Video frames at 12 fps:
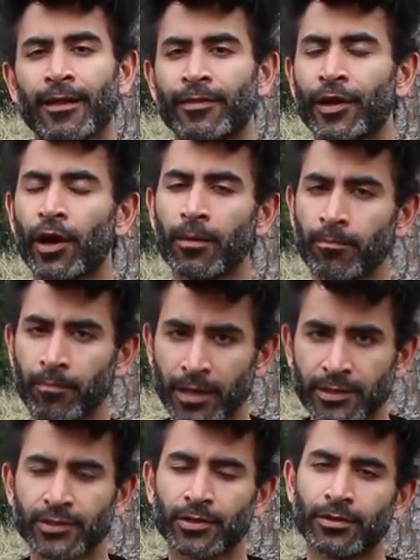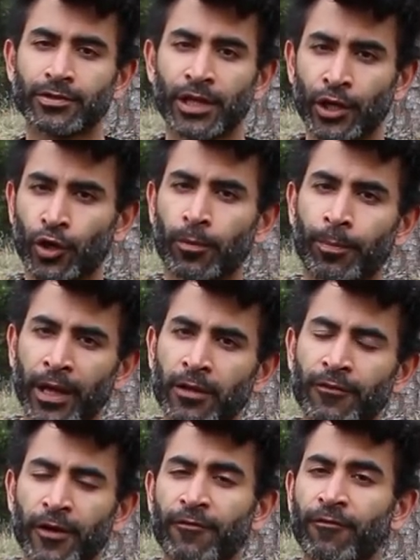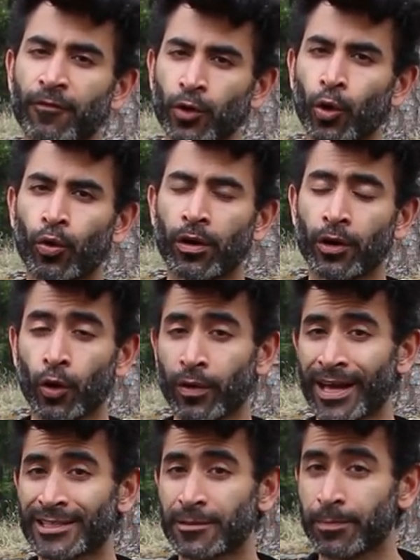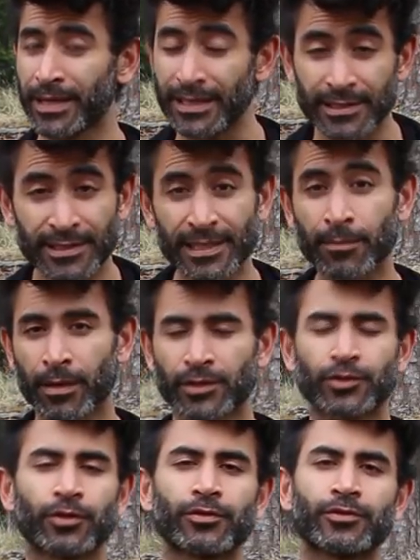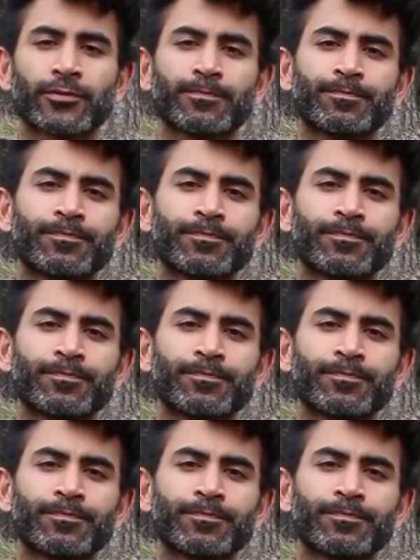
There are muscles in your pelvic floor known as PC muscles.